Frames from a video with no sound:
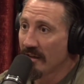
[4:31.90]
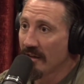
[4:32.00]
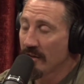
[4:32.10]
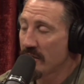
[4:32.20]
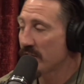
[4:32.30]

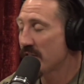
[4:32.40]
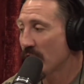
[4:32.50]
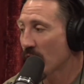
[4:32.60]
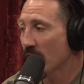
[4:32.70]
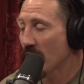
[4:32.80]
Did you see
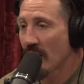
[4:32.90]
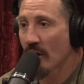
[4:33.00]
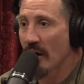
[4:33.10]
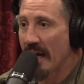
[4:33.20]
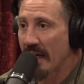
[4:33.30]

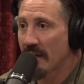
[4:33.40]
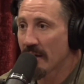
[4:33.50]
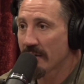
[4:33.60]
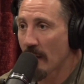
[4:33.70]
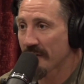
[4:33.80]
her aide
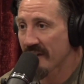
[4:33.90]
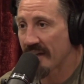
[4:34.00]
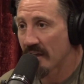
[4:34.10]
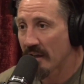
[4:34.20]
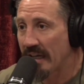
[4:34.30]
that was
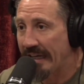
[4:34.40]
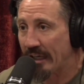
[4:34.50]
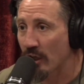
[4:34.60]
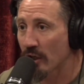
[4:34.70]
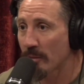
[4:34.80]
like
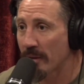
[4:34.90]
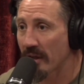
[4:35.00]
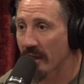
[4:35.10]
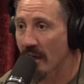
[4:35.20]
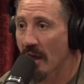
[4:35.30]
hitting her, being
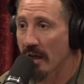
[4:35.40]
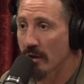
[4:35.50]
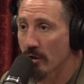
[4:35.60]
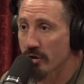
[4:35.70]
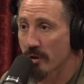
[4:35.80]
like, hey,
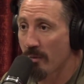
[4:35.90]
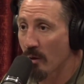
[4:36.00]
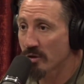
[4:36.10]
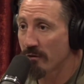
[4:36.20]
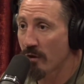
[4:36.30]
you're
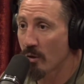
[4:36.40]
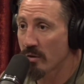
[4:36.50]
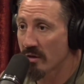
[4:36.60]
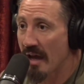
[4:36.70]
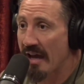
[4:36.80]
supposed to vote
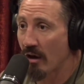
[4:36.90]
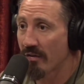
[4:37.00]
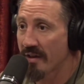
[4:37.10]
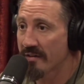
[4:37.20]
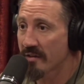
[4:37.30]
yay on this.